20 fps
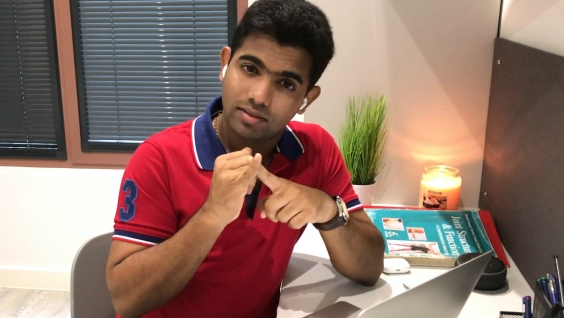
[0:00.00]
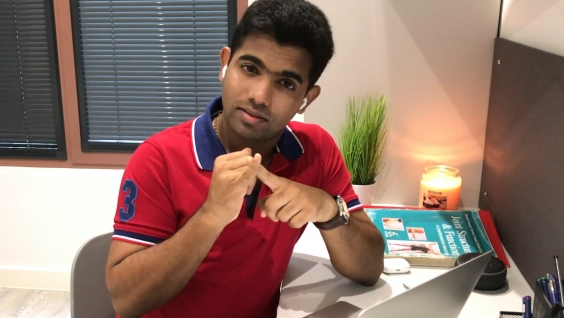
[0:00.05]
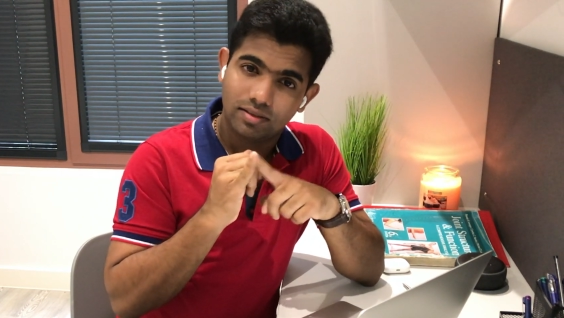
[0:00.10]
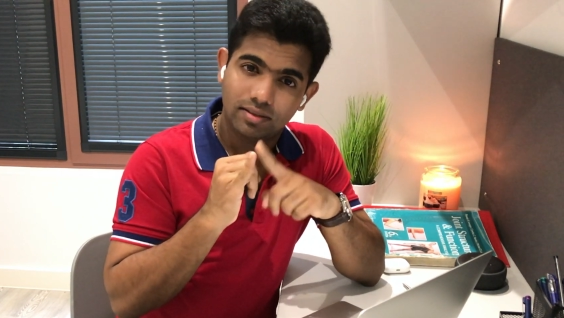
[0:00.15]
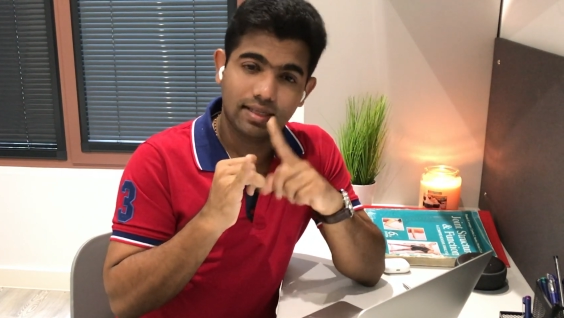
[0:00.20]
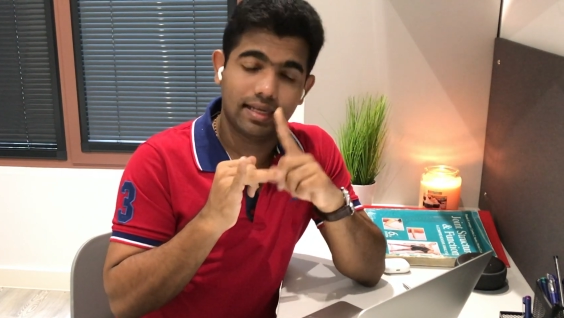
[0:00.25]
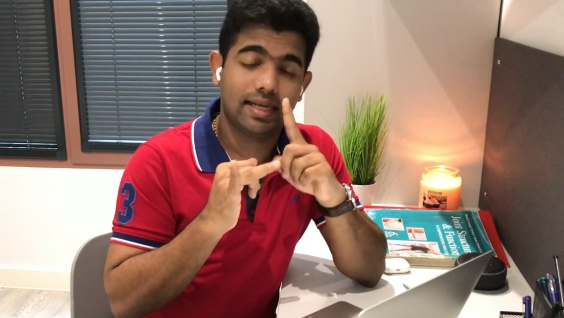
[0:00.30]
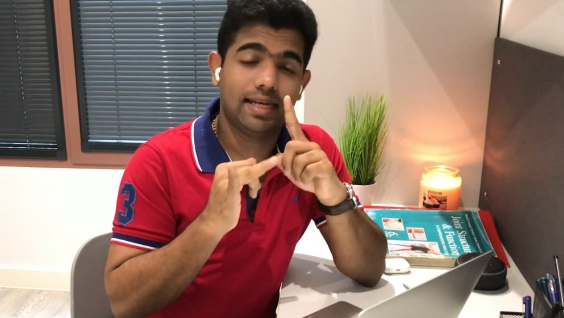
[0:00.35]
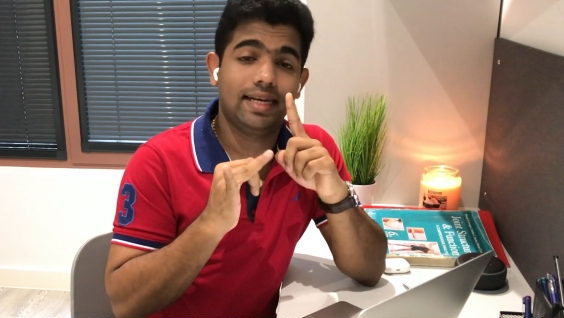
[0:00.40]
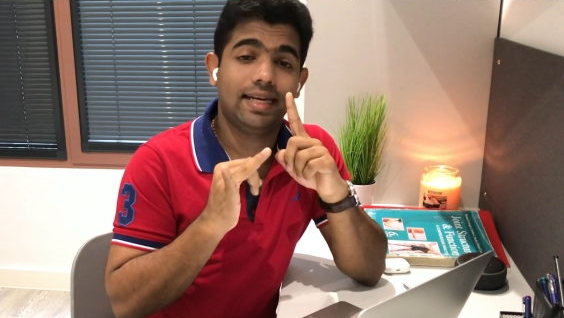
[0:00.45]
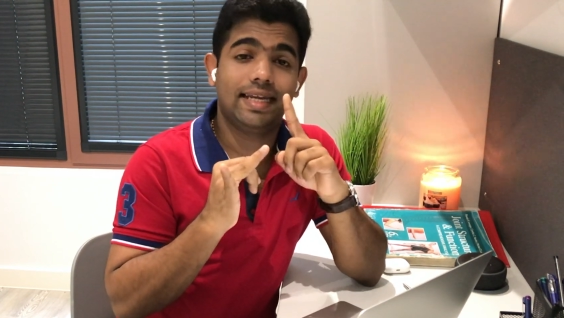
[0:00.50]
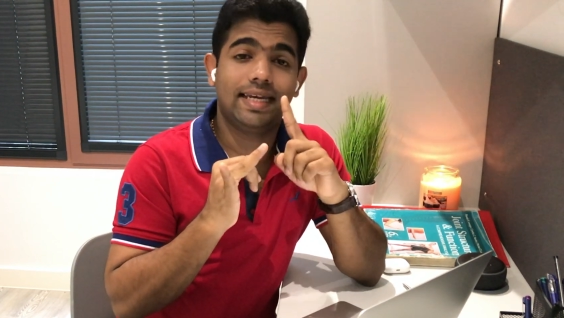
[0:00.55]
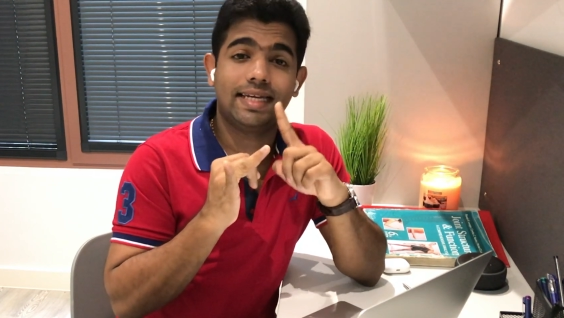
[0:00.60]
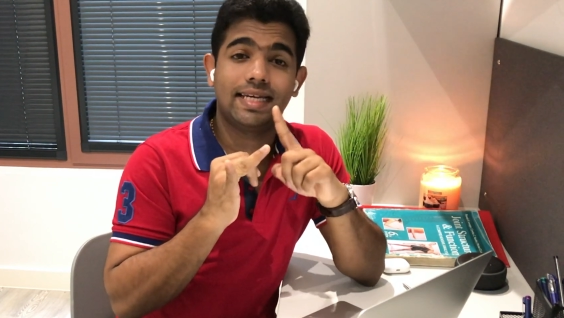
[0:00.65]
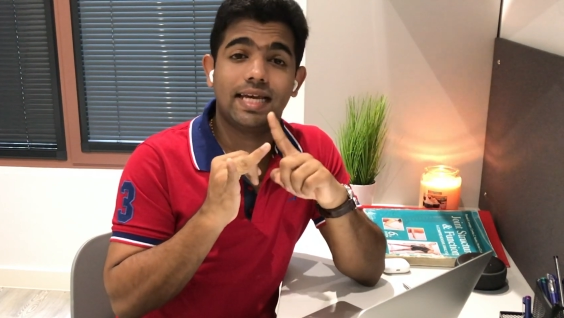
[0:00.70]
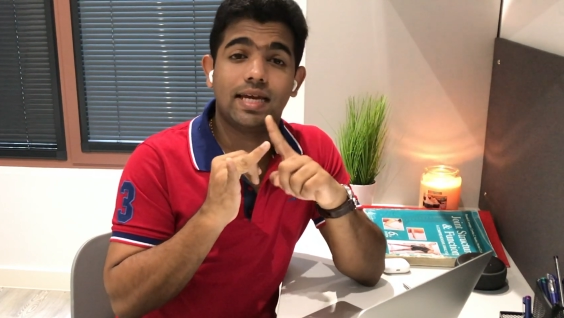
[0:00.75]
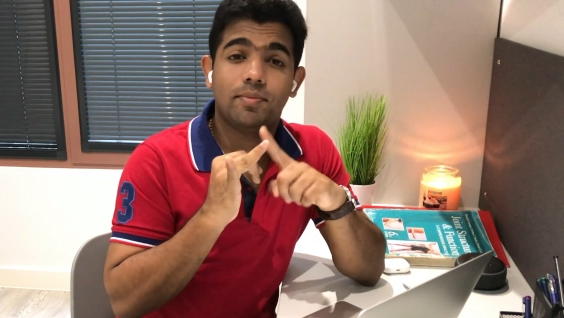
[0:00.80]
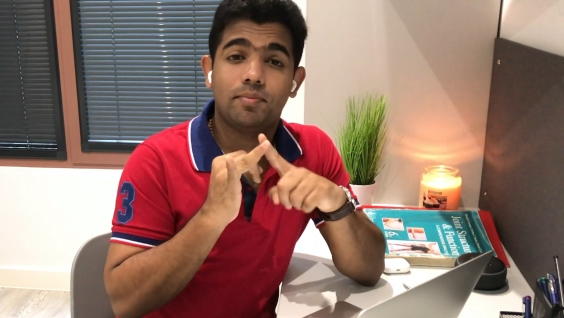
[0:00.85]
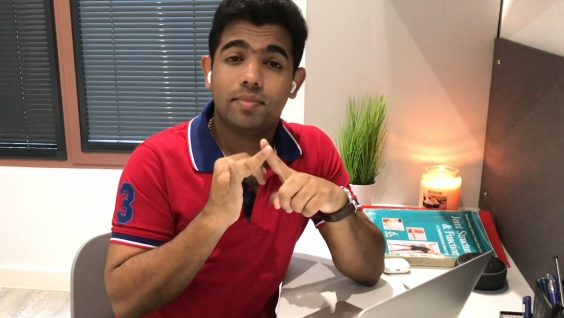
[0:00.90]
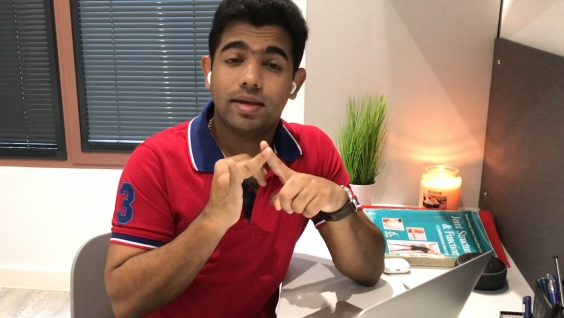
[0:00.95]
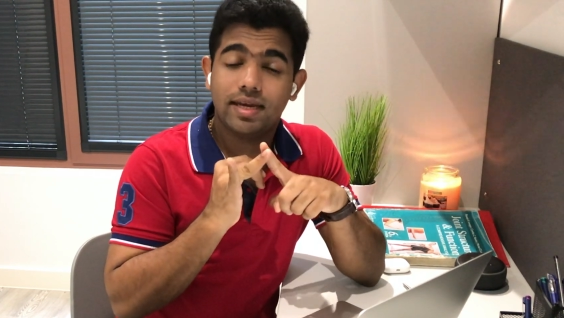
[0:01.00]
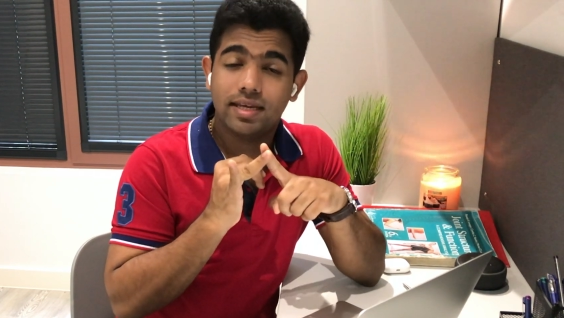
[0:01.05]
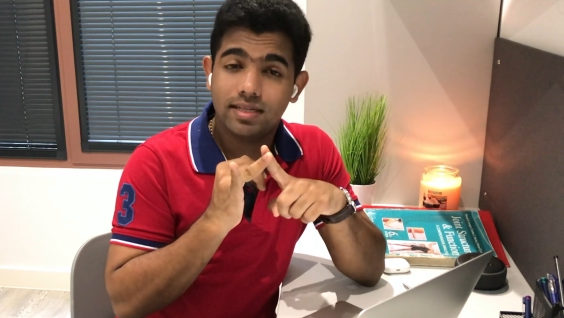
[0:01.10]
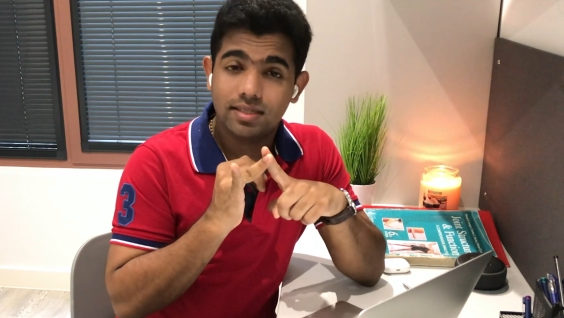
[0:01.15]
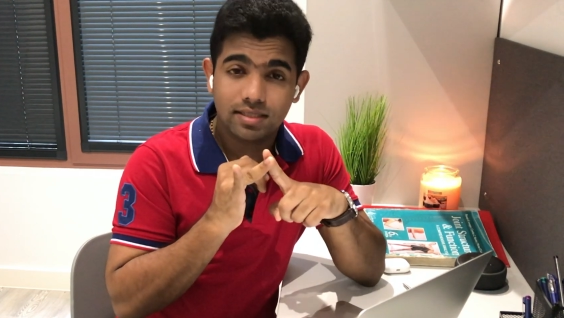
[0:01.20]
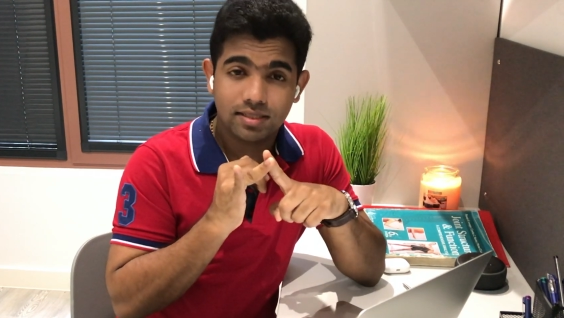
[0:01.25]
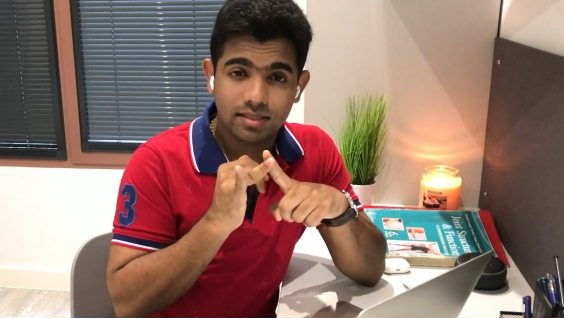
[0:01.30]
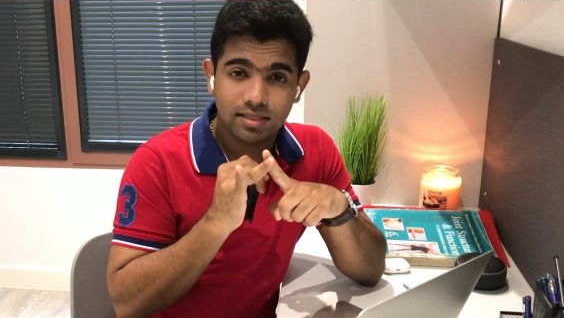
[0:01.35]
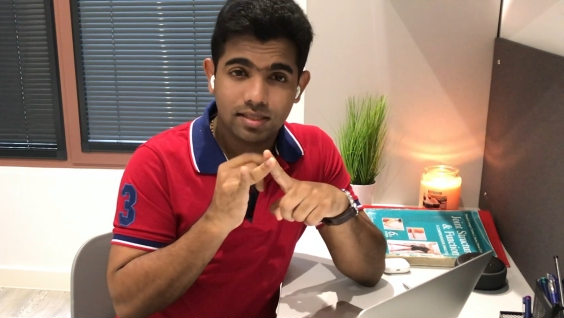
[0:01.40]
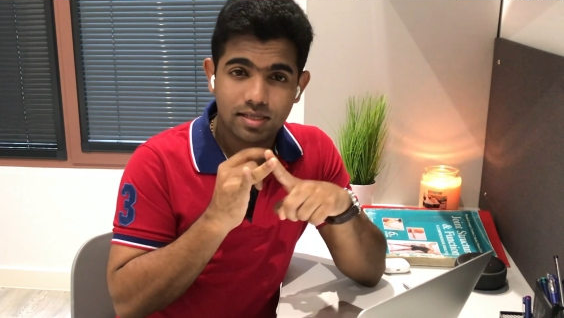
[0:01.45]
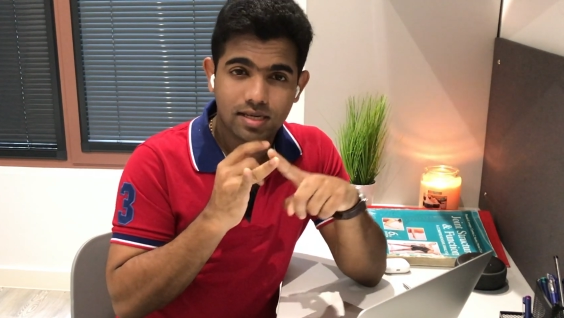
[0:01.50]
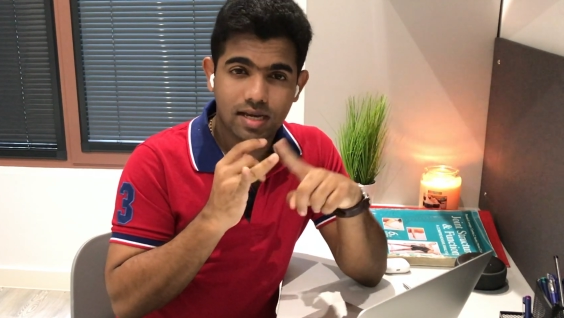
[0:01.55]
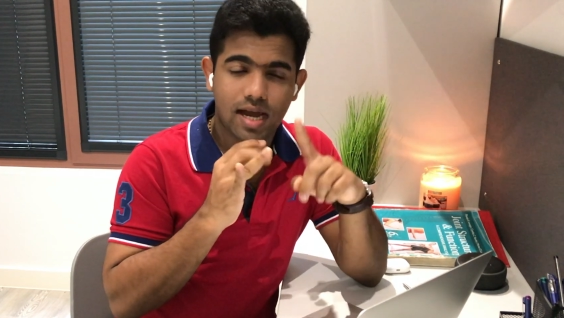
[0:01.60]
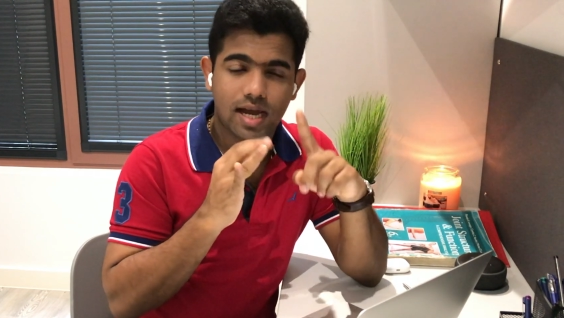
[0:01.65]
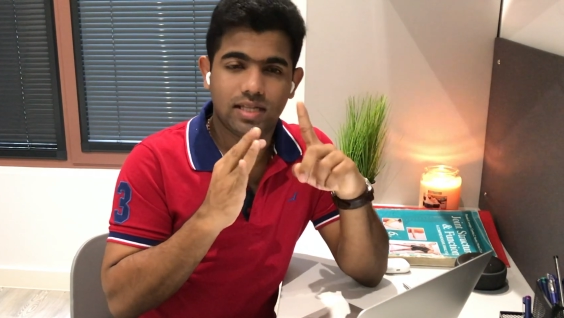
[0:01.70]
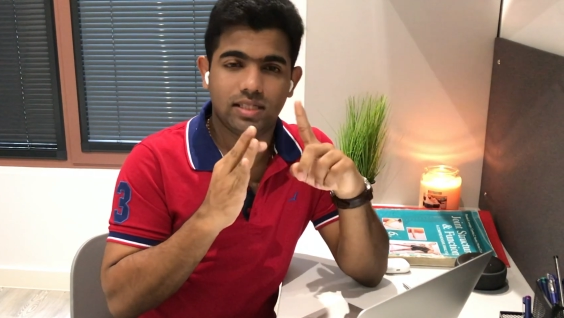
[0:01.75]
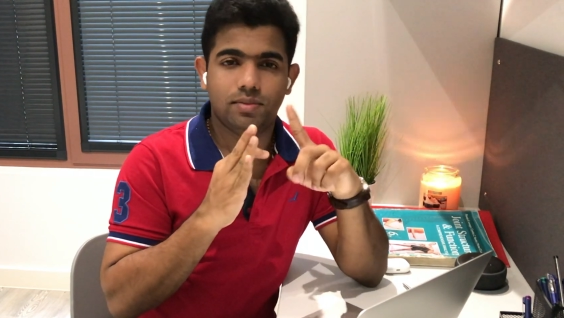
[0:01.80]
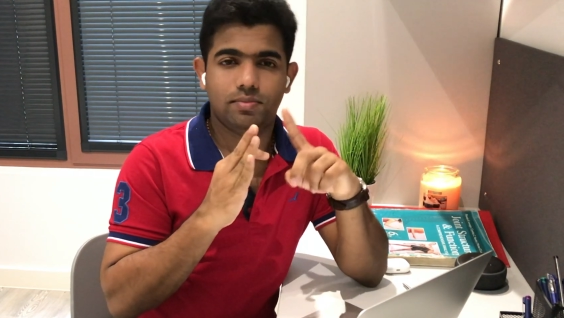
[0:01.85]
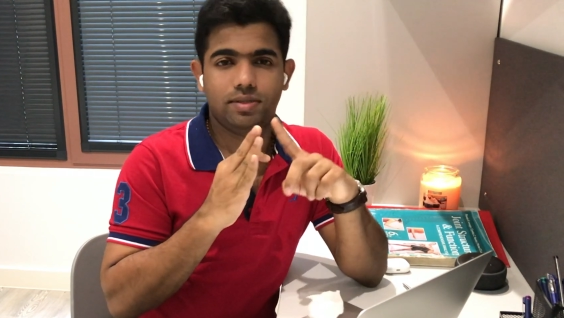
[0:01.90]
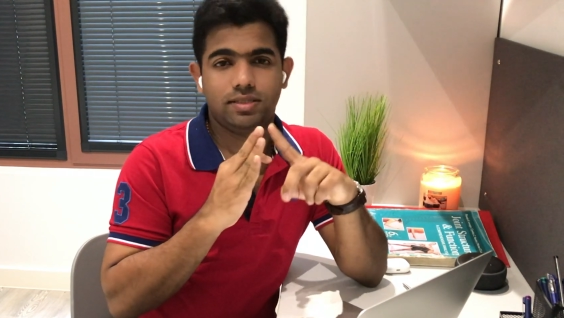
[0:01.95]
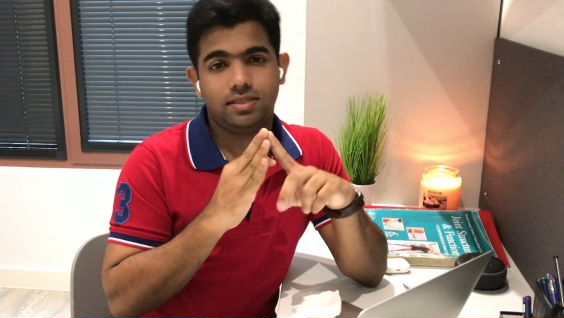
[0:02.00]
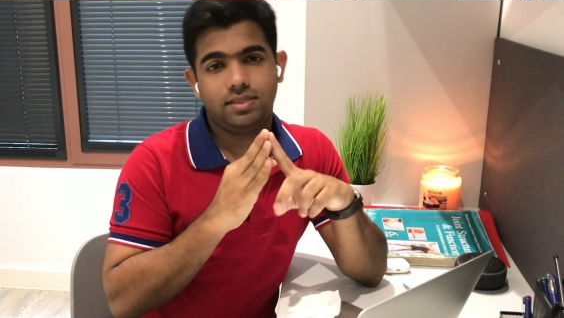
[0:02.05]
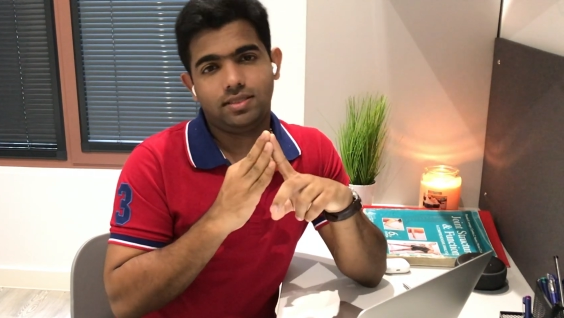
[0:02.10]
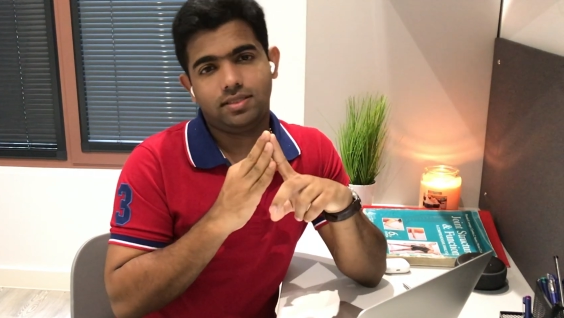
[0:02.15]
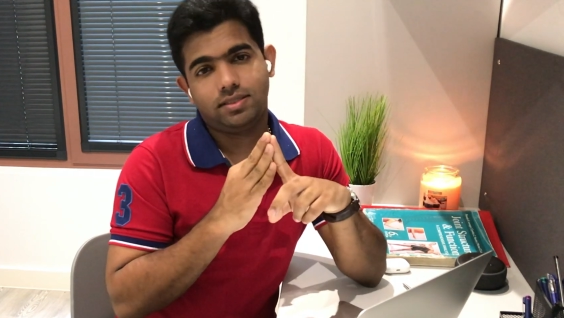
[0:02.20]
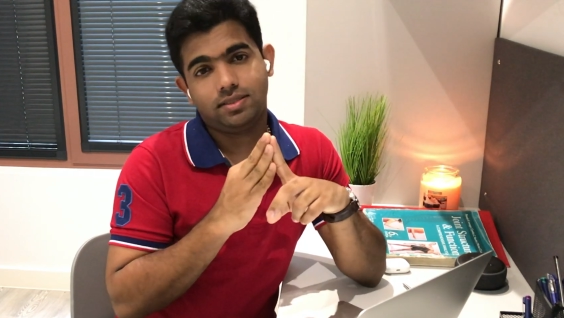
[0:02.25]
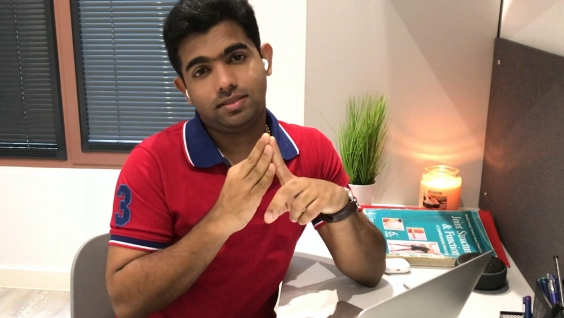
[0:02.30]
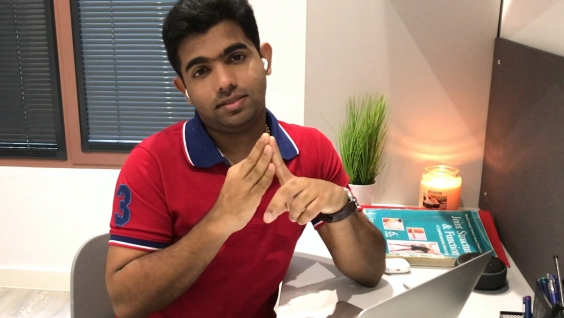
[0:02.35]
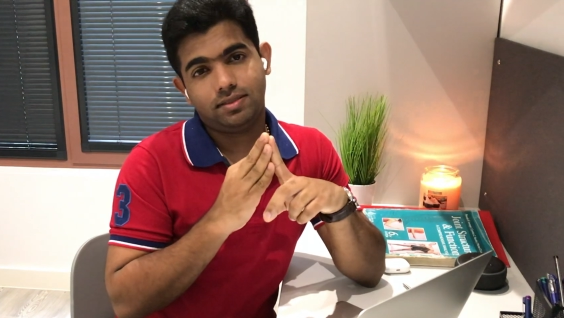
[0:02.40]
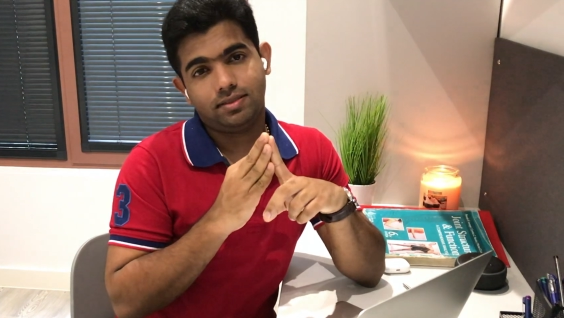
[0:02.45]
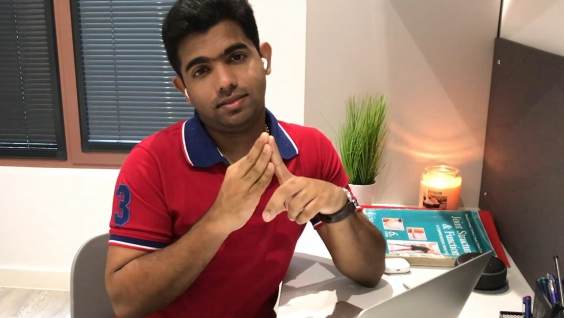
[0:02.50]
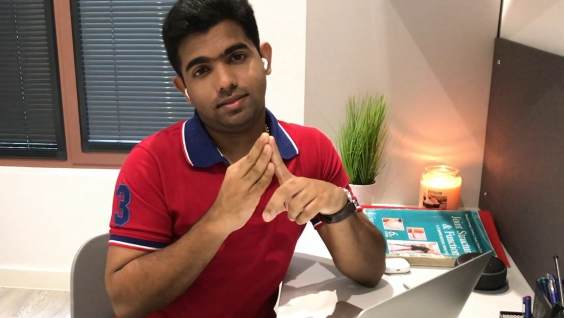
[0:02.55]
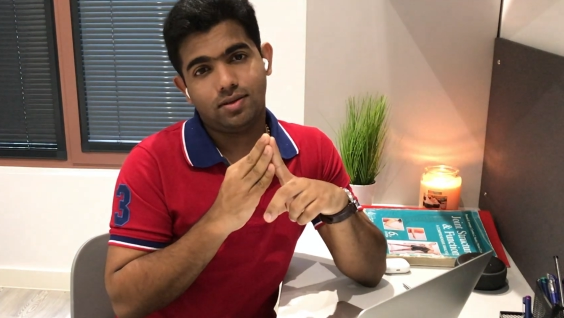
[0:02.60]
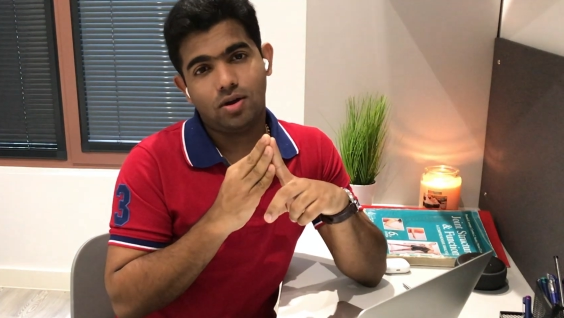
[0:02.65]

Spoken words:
the ligaments, and the muscles.